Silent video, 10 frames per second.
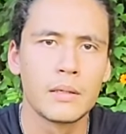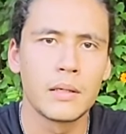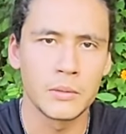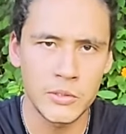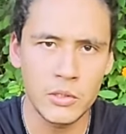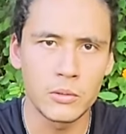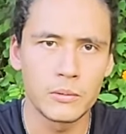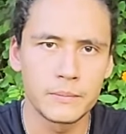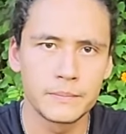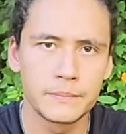And so,
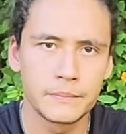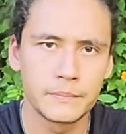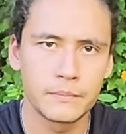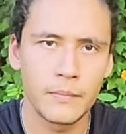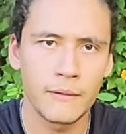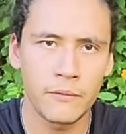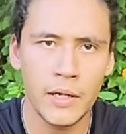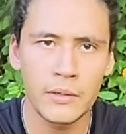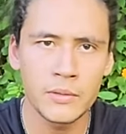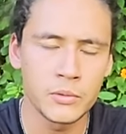
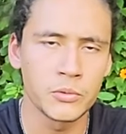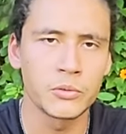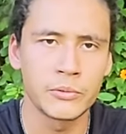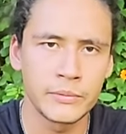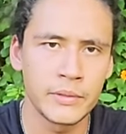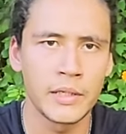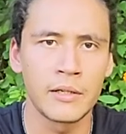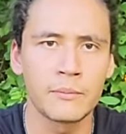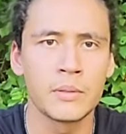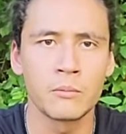Fire Inducer, that
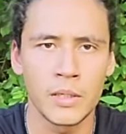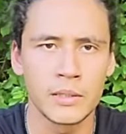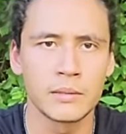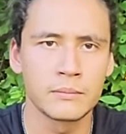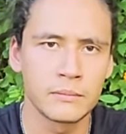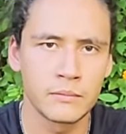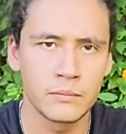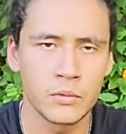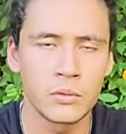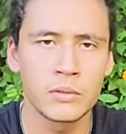I've been writing
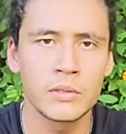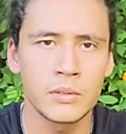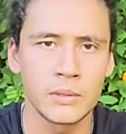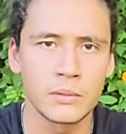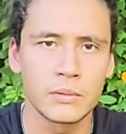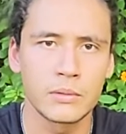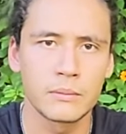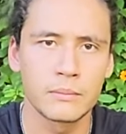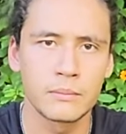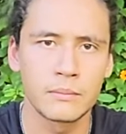for all these years,
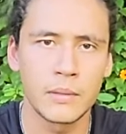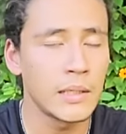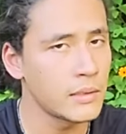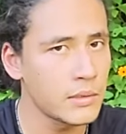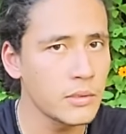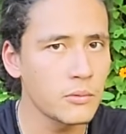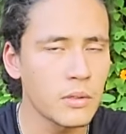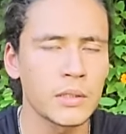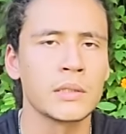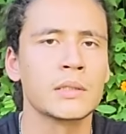I continue
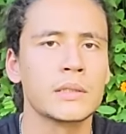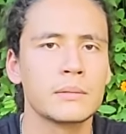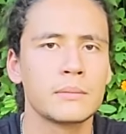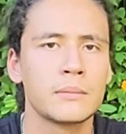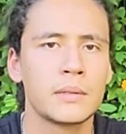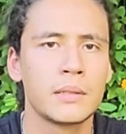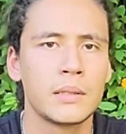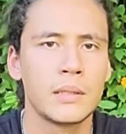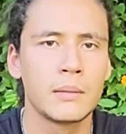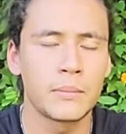working on it.
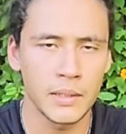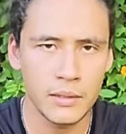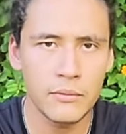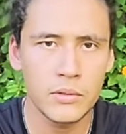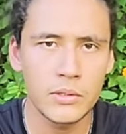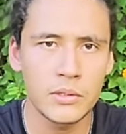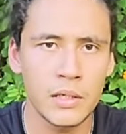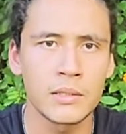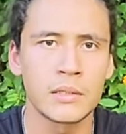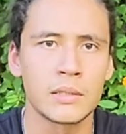But I give you this
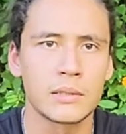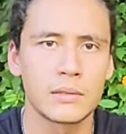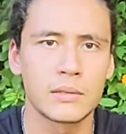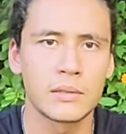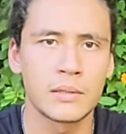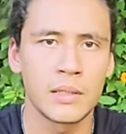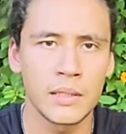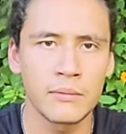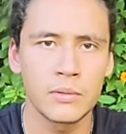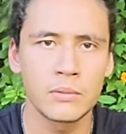context, I
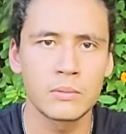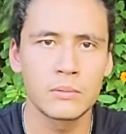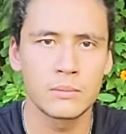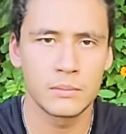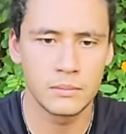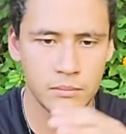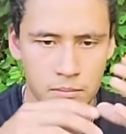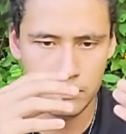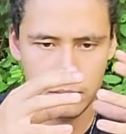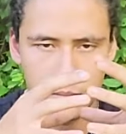give you
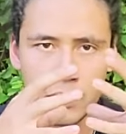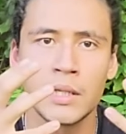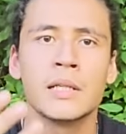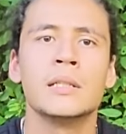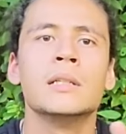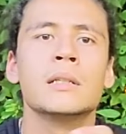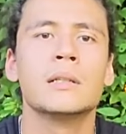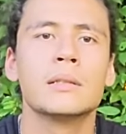the idea,